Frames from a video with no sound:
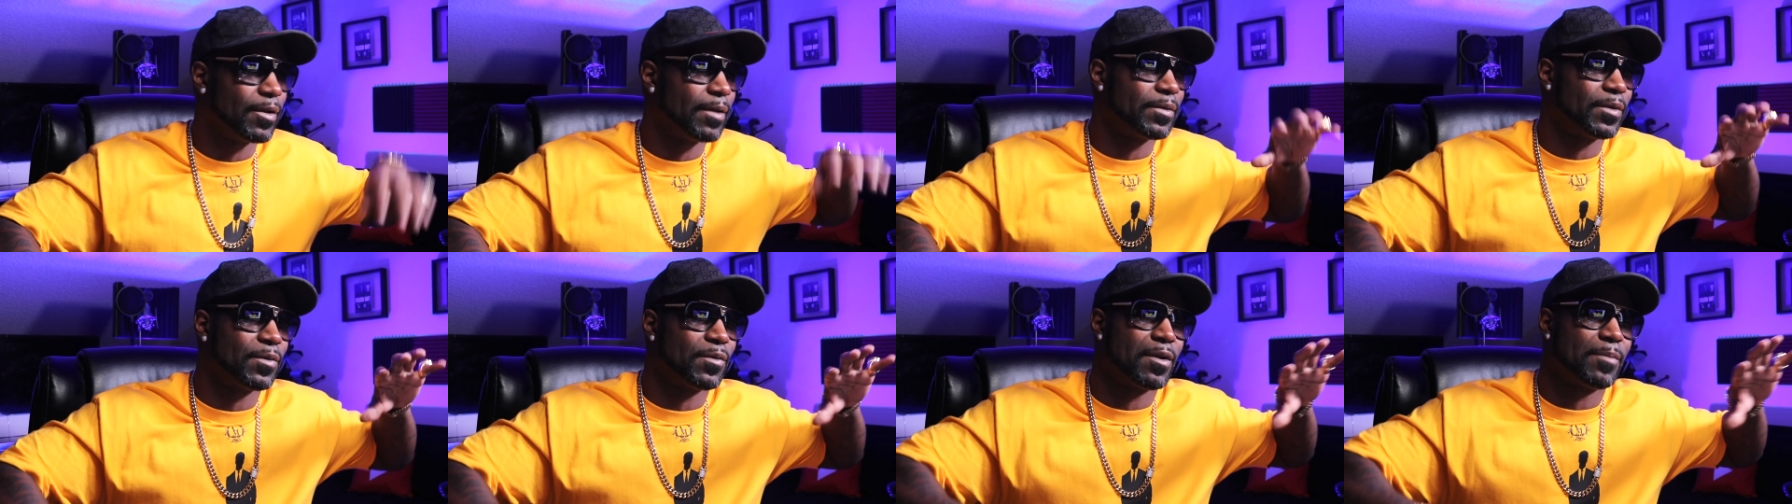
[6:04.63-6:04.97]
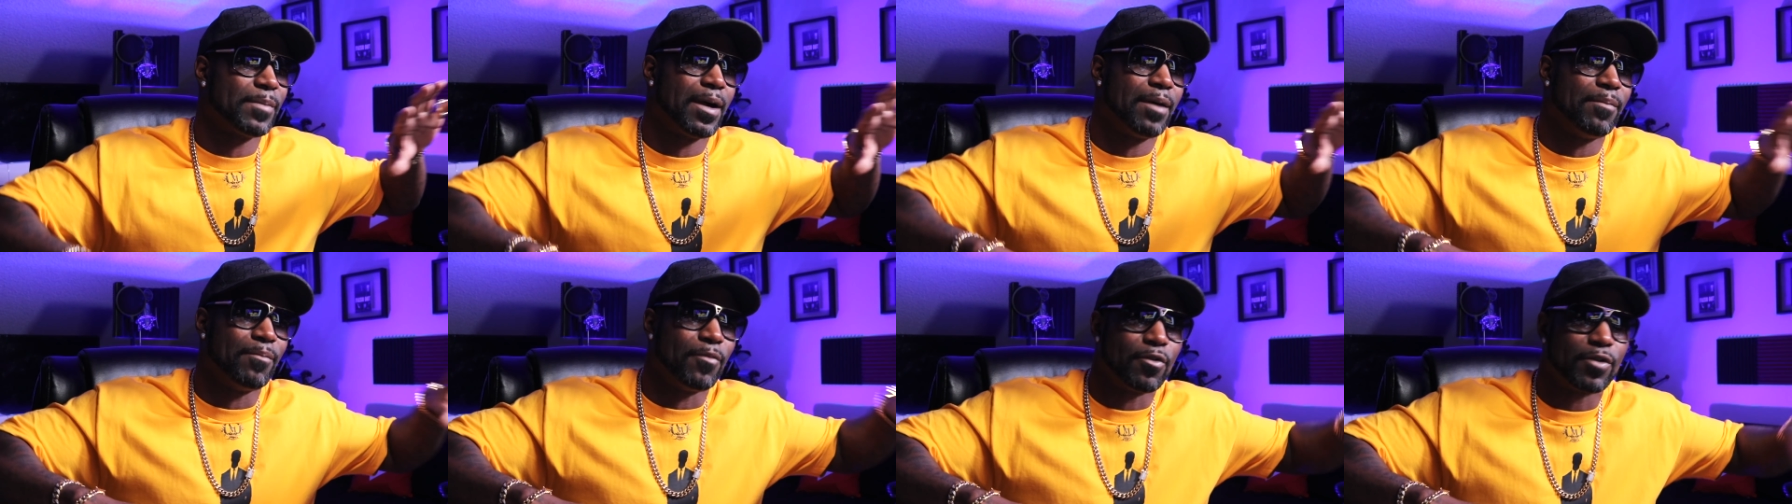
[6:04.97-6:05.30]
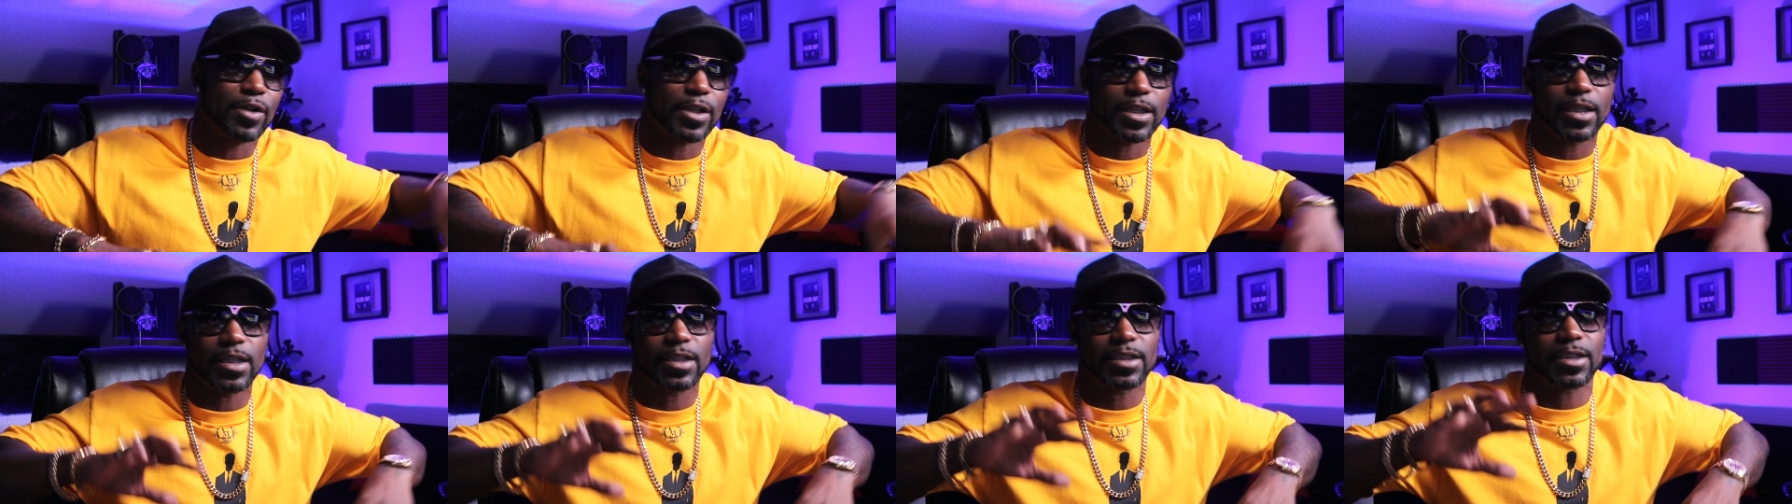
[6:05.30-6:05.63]
to worry about mortgage,
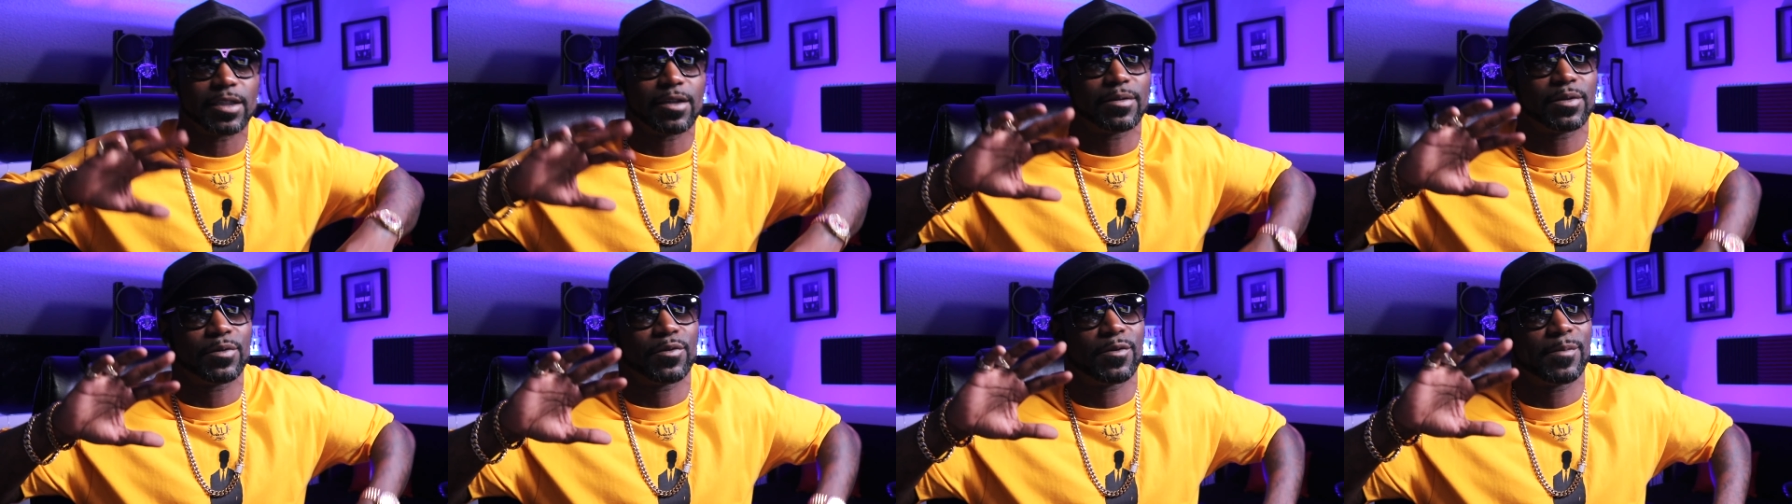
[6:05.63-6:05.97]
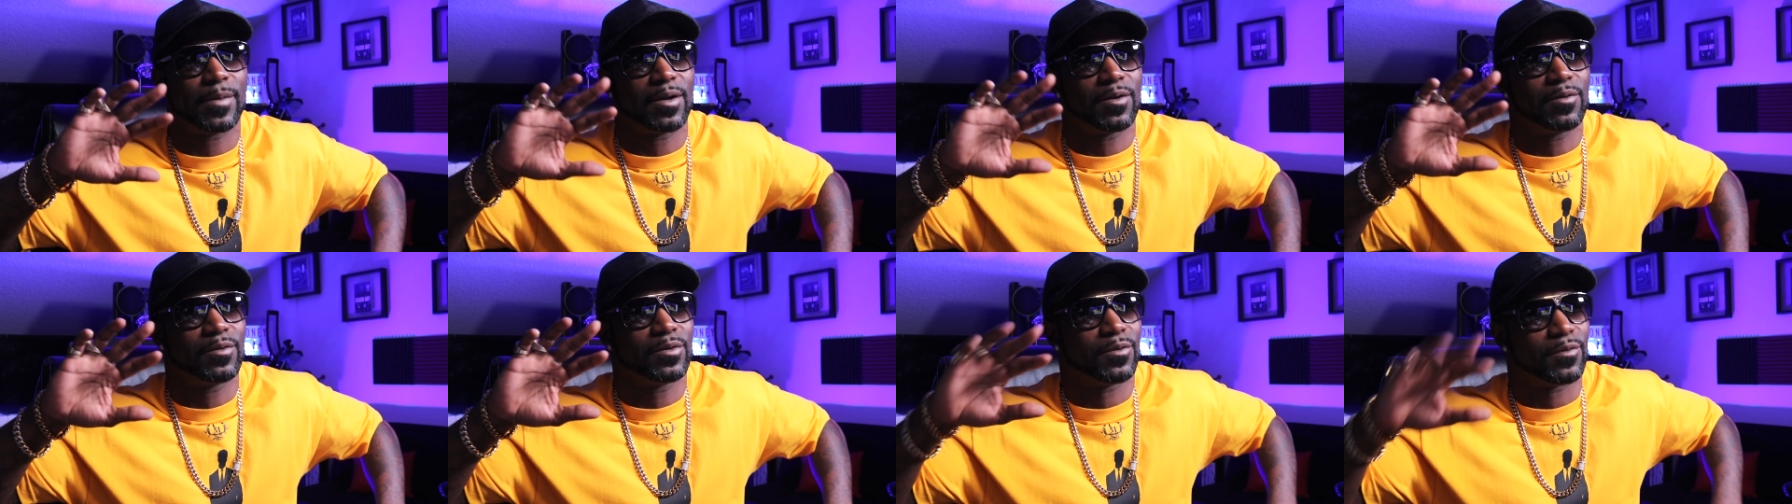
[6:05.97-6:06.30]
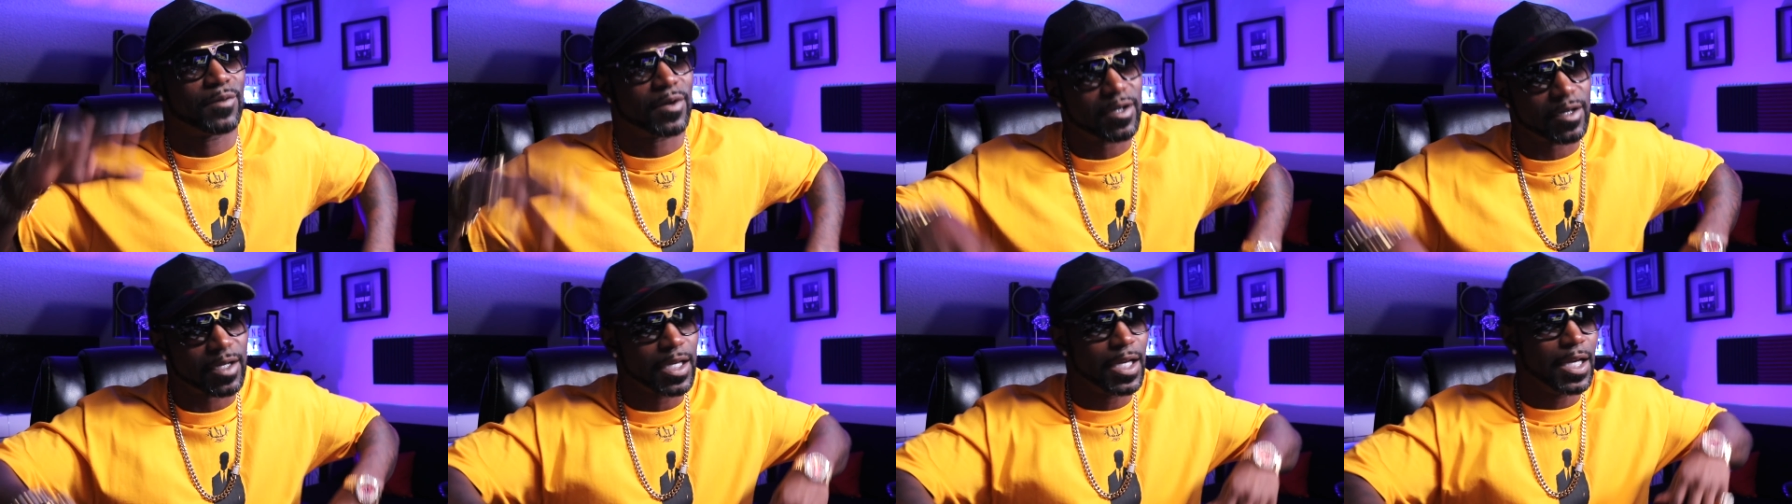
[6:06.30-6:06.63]
they don't have to worry about going to work,